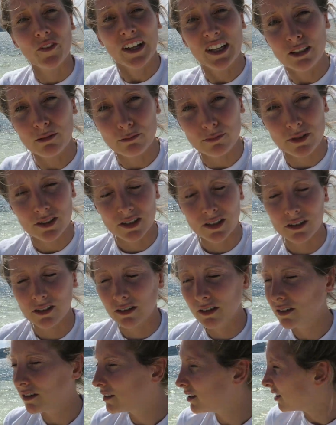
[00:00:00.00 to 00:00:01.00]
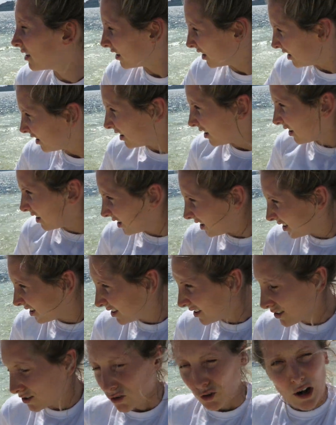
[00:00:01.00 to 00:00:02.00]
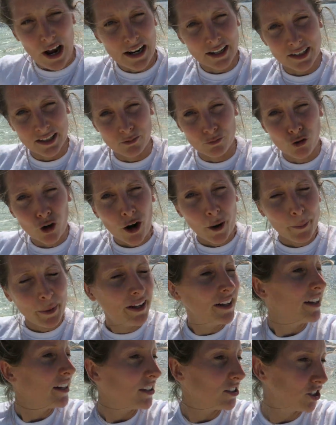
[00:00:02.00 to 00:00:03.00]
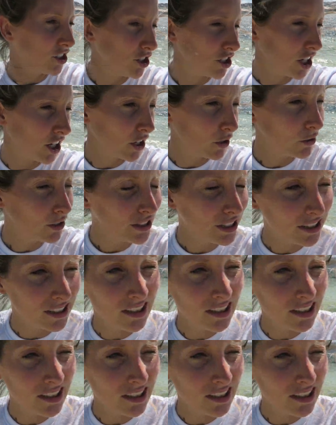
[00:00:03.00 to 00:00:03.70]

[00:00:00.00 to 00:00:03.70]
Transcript: films and drank some rum, as you do.